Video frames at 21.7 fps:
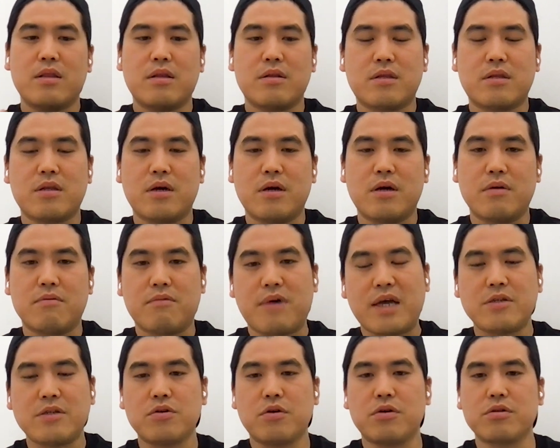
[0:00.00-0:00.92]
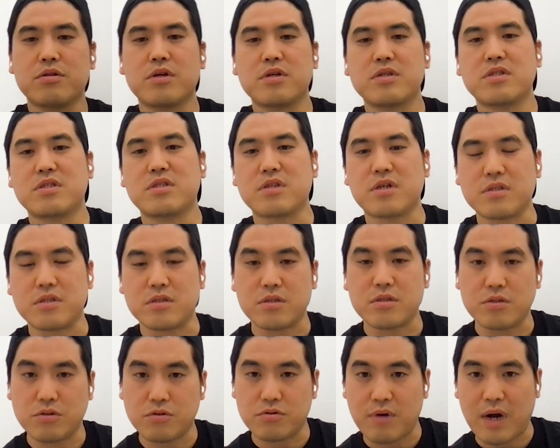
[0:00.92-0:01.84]
the right shoulder starts to
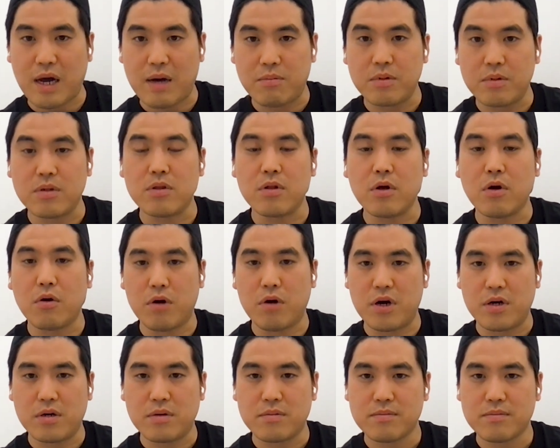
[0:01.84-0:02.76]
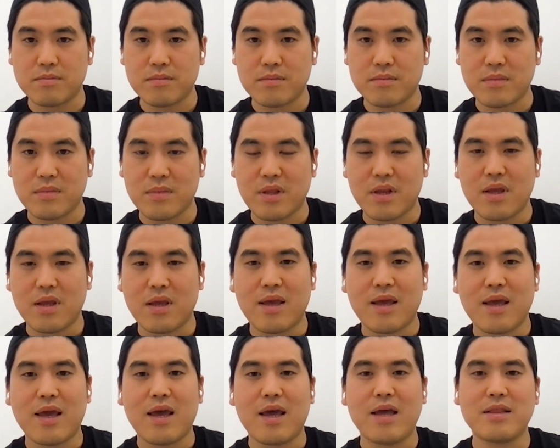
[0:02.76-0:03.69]
drop lower.
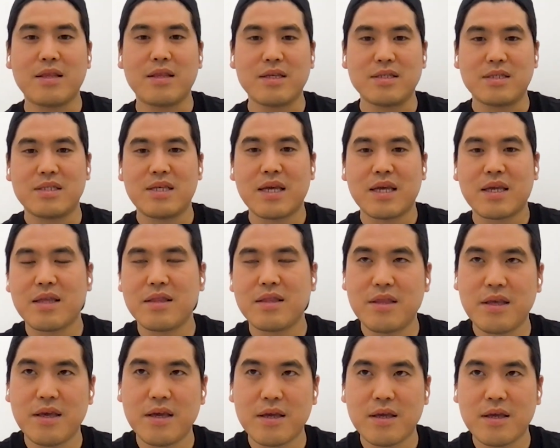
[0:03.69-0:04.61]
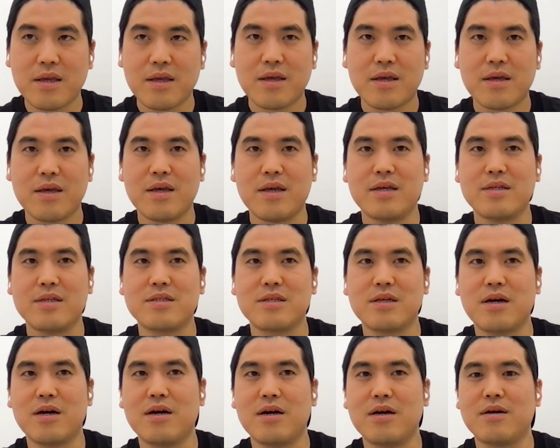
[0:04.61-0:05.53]
And then second thing is
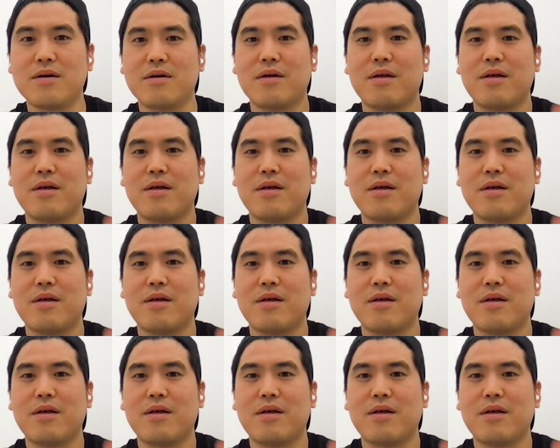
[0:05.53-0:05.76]
uh,